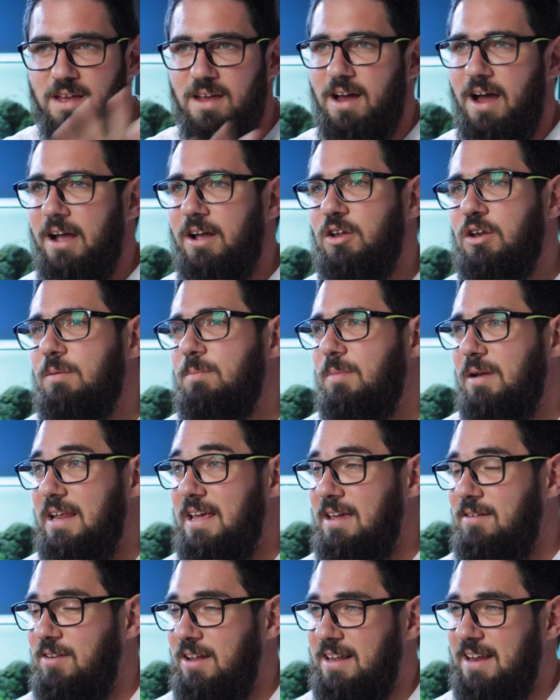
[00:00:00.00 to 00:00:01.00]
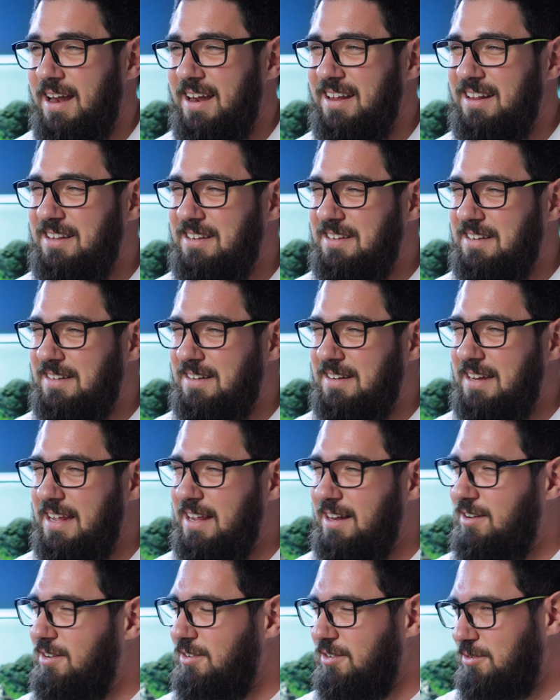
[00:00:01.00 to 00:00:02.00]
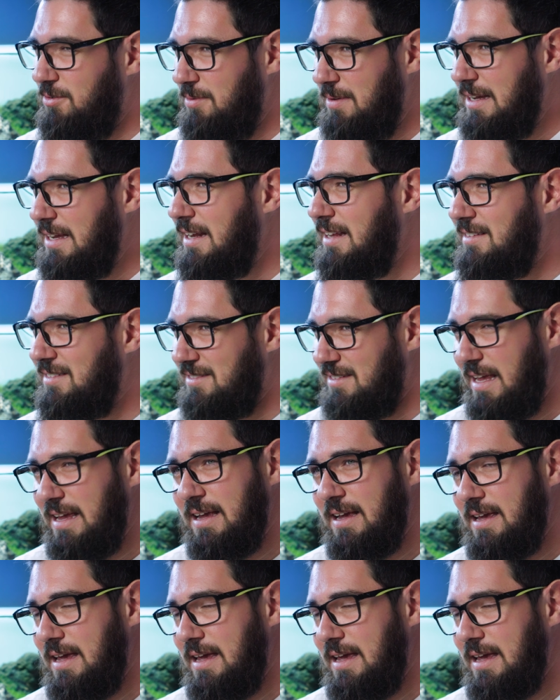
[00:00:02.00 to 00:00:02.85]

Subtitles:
I couldn't believe it, and it didn't really sink